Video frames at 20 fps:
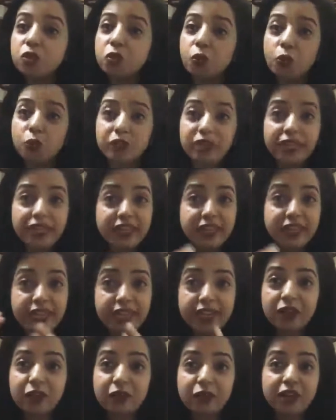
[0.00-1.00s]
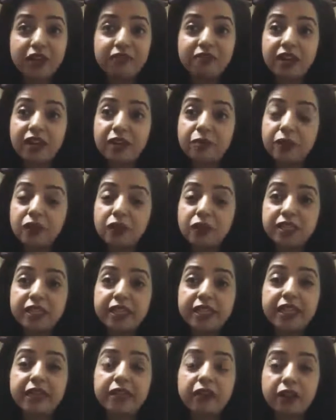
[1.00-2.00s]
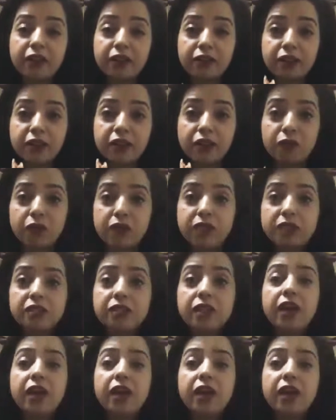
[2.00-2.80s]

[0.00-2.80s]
only he could have done, because he covers